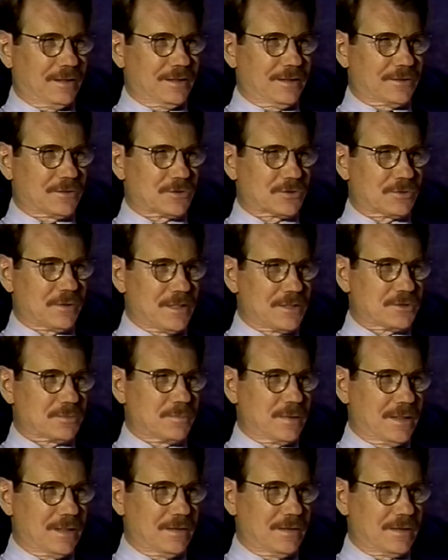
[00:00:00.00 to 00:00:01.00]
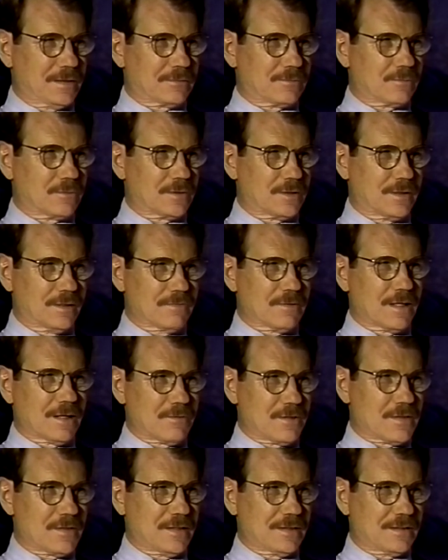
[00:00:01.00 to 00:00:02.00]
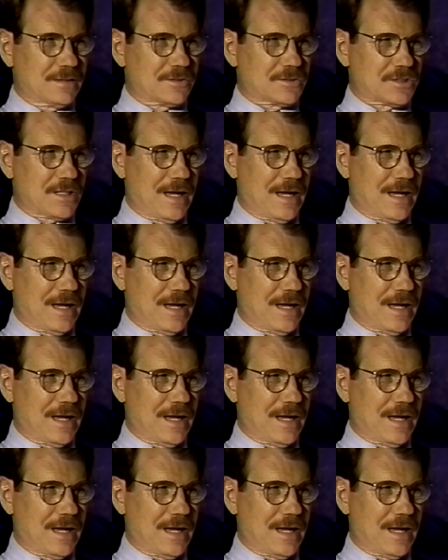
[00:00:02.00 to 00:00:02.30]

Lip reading: it strikes me that given everything that is